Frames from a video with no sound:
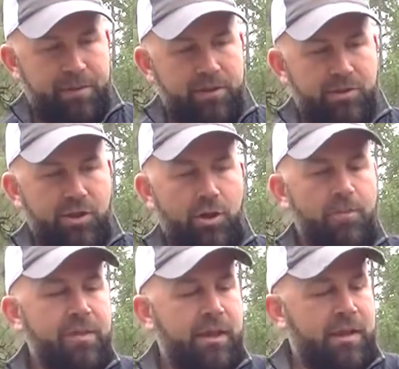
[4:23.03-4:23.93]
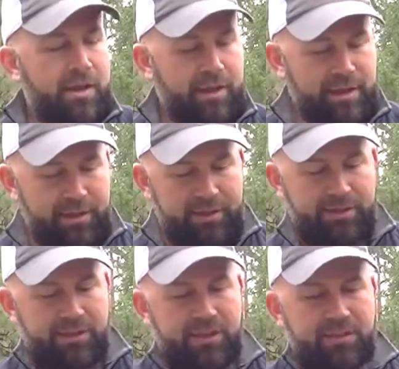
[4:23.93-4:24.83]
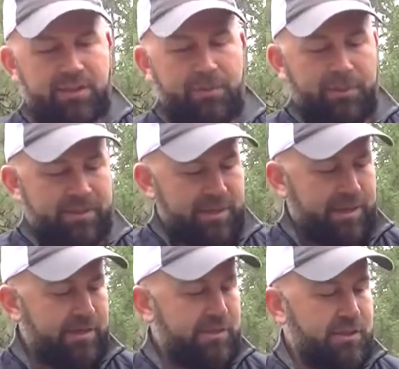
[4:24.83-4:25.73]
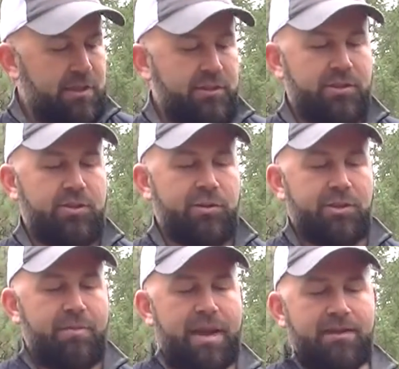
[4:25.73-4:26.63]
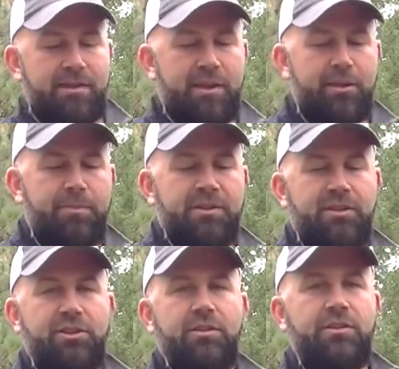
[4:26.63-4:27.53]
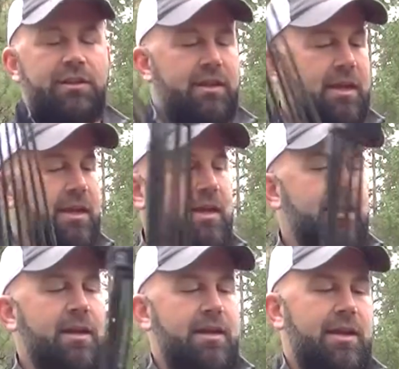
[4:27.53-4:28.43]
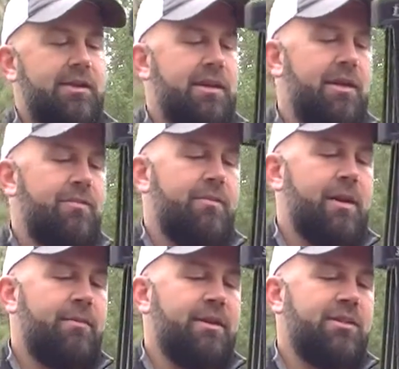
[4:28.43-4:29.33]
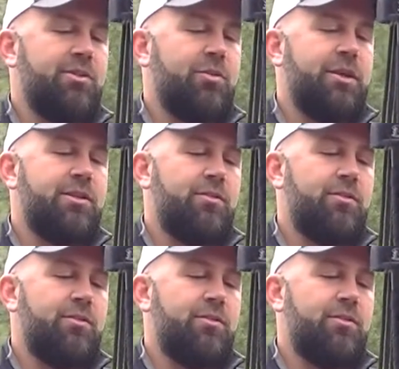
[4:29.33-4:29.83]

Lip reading: So again, it just takes a couple of seconds to switch it back to the other position, and anytime I'm in a situation,